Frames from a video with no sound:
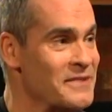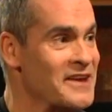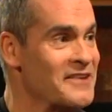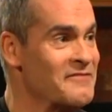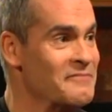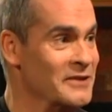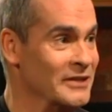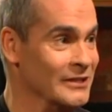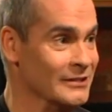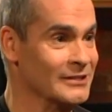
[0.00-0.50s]
have
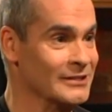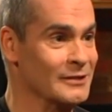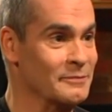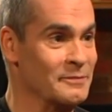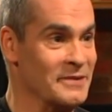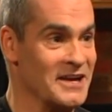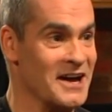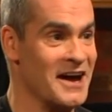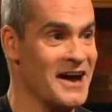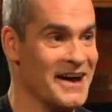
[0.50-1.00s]
been a little
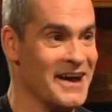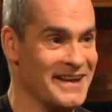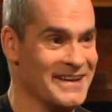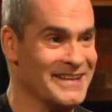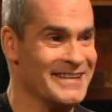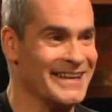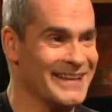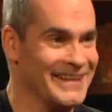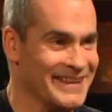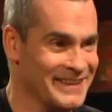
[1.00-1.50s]

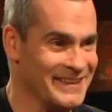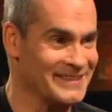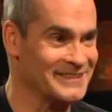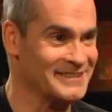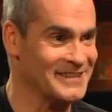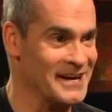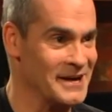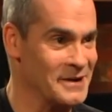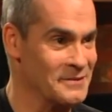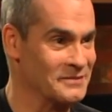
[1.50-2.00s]
behind the
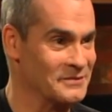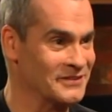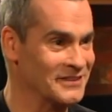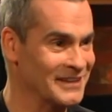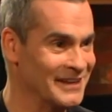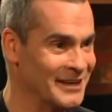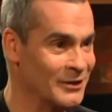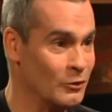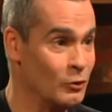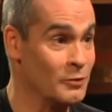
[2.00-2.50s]
times,
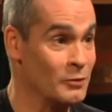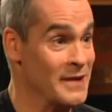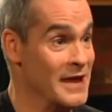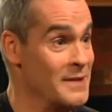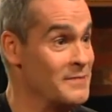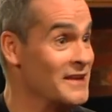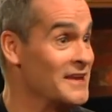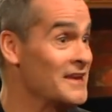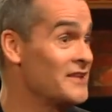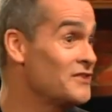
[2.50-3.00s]
or
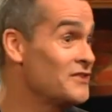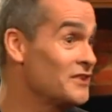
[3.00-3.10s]
maybe in the